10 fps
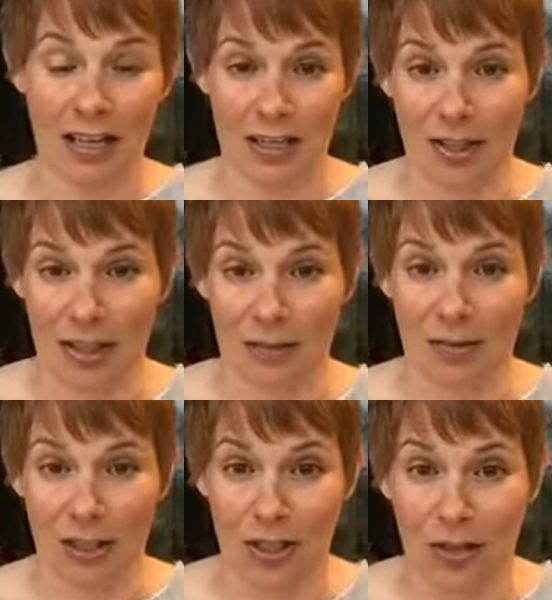it could get
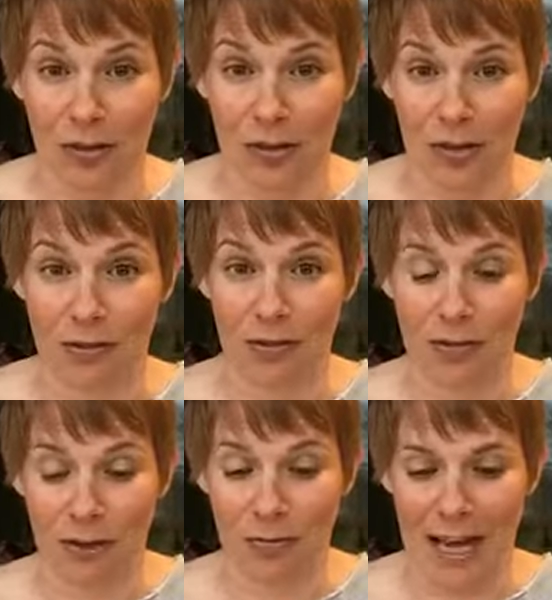really cold if you
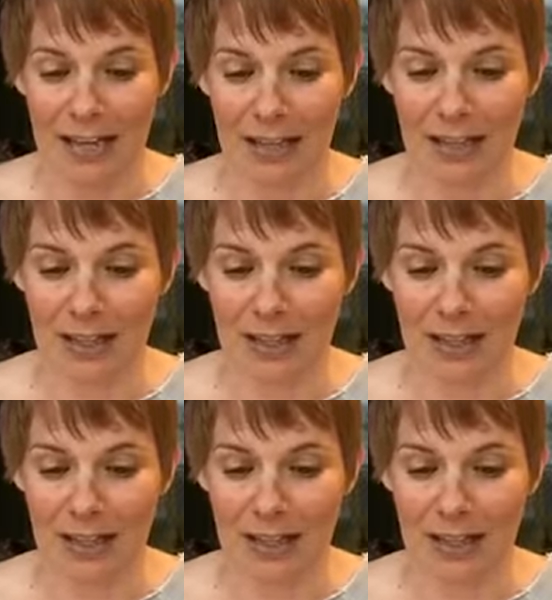were wet.